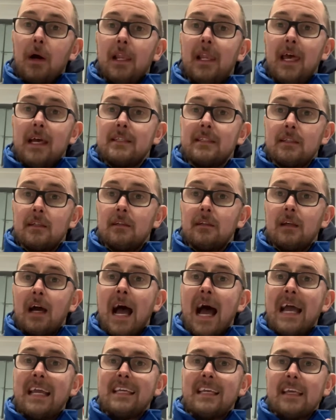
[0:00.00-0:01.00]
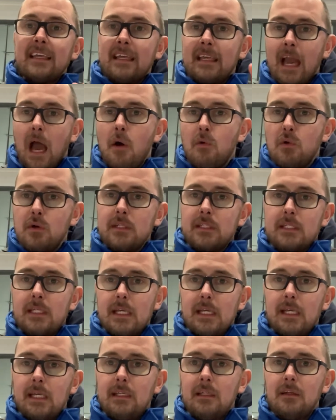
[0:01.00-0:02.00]
lesson, I can
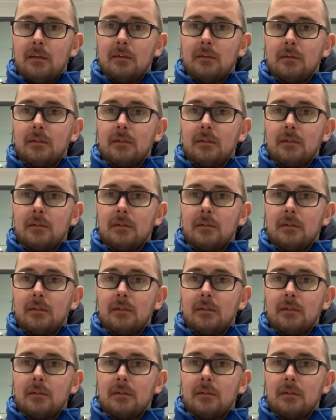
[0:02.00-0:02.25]
guarantee